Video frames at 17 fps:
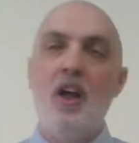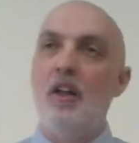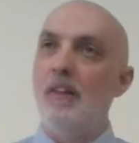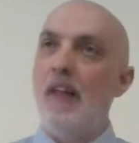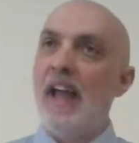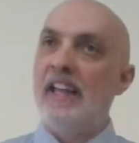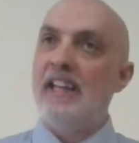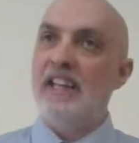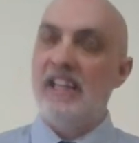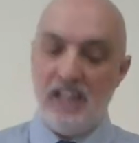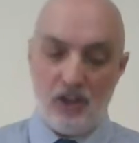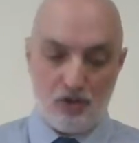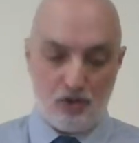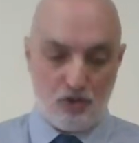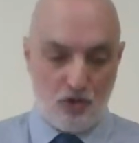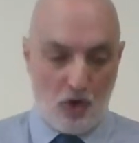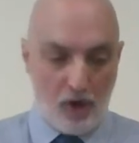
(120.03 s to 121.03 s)
like he
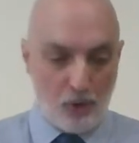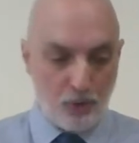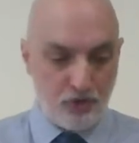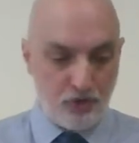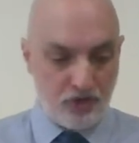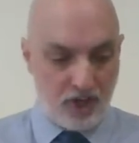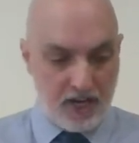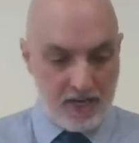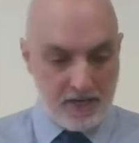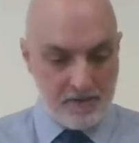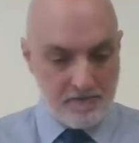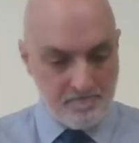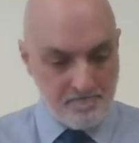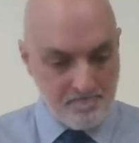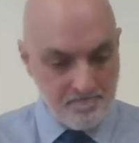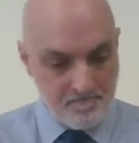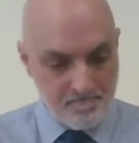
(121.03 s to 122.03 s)
is royalty.
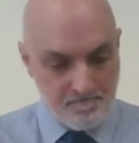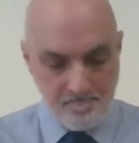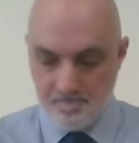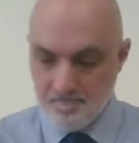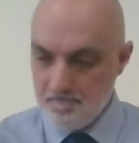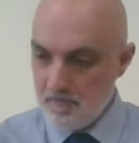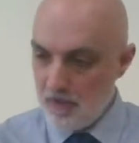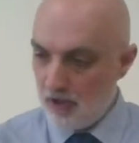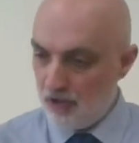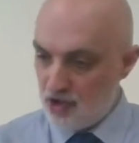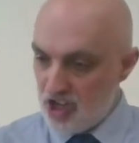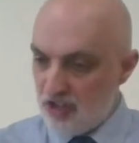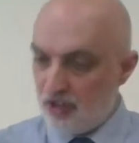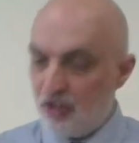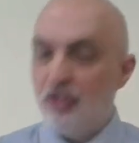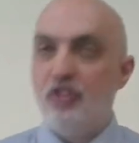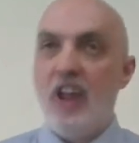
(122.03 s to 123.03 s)

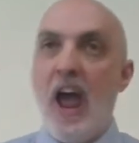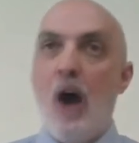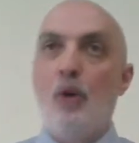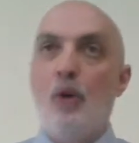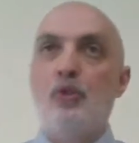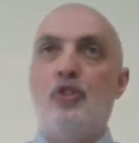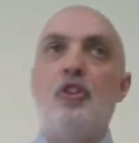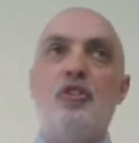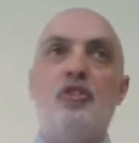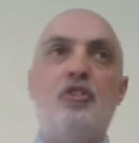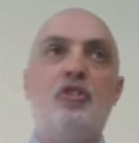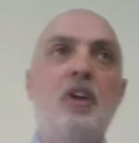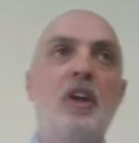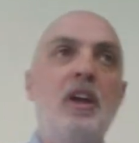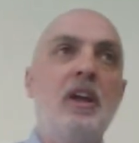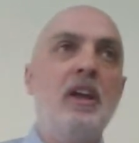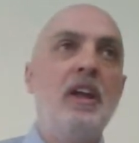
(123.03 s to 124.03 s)
Jesus tells
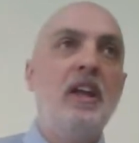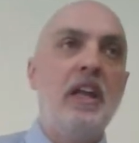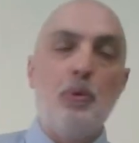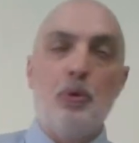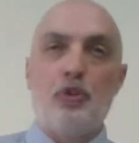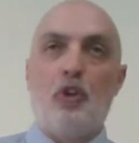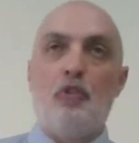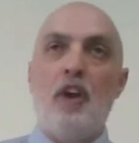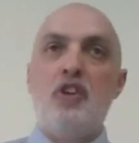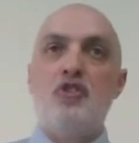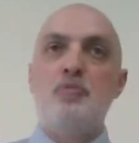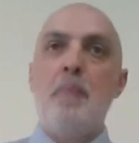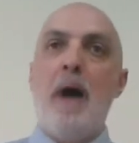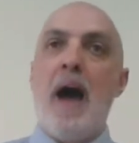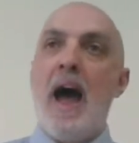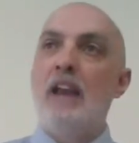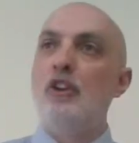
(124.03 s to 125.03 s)
us he was a rich
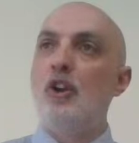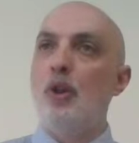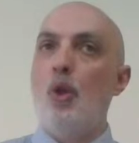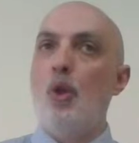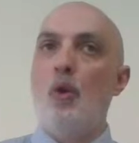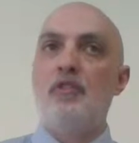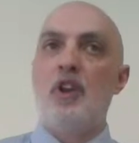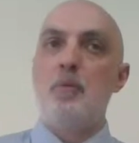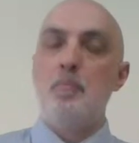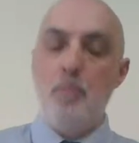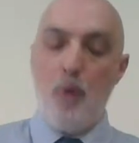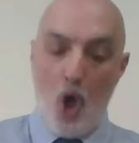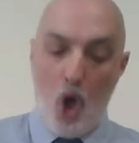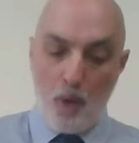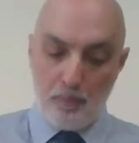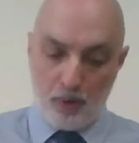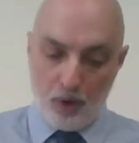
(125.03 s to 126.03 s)
man clothed in
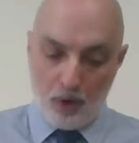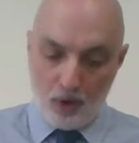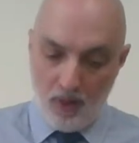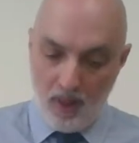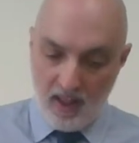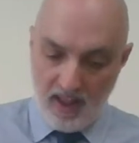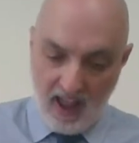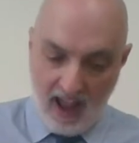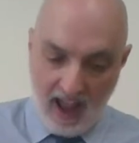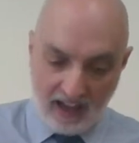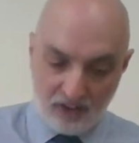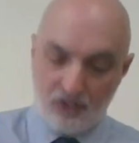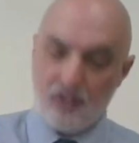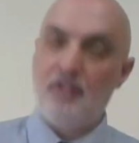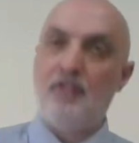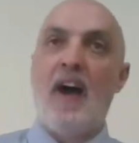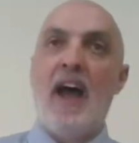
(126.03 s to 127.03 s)
purple and
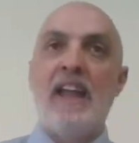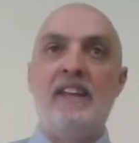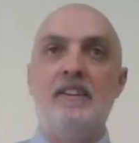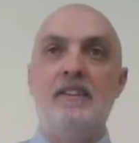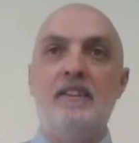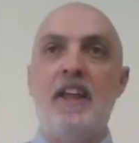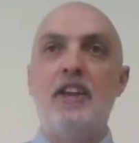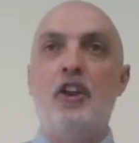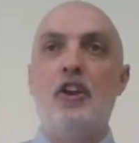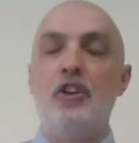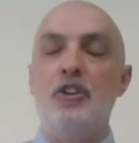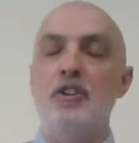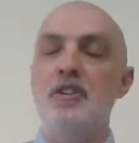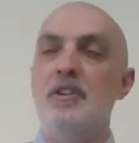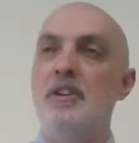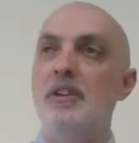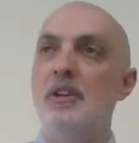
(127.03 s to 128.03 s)
fine
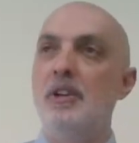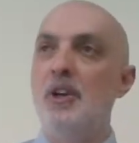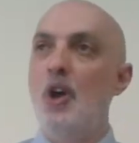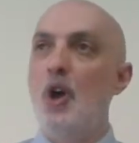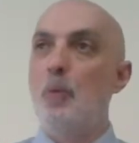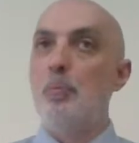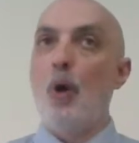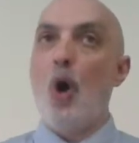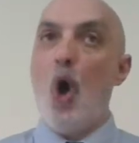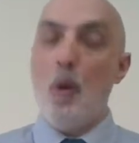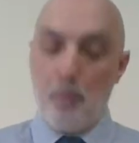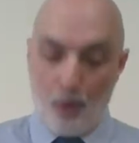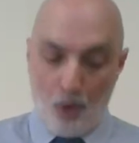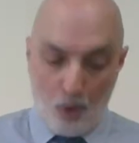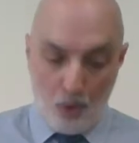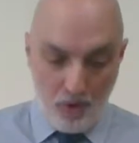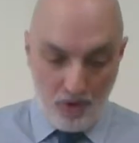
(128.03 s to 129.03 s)
linen.
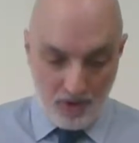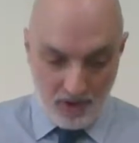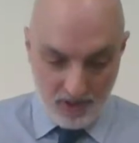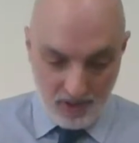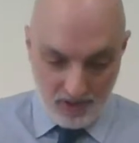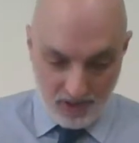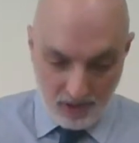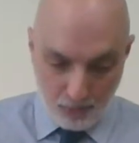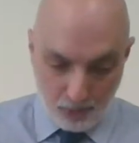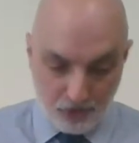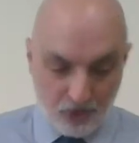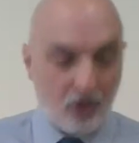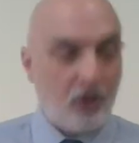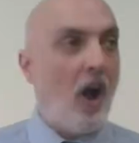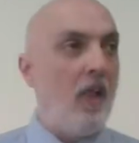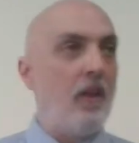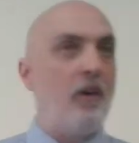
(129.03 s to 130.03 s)
Purple was the
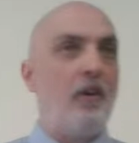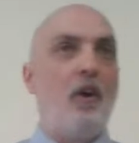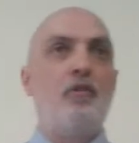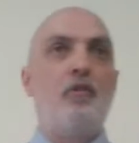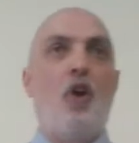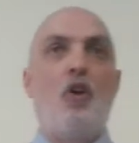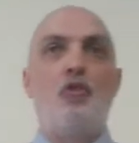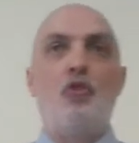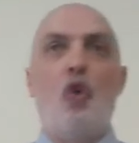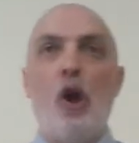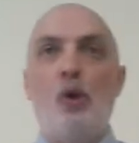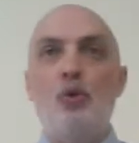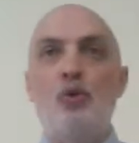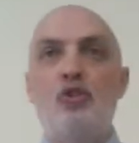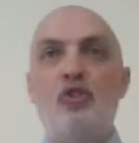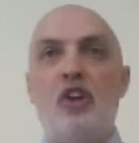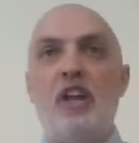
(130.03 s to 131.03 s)
colour of
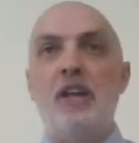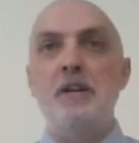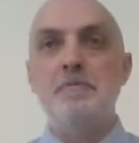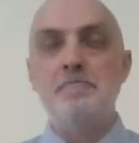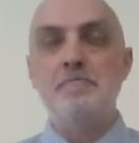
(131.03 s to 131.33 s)
royalty.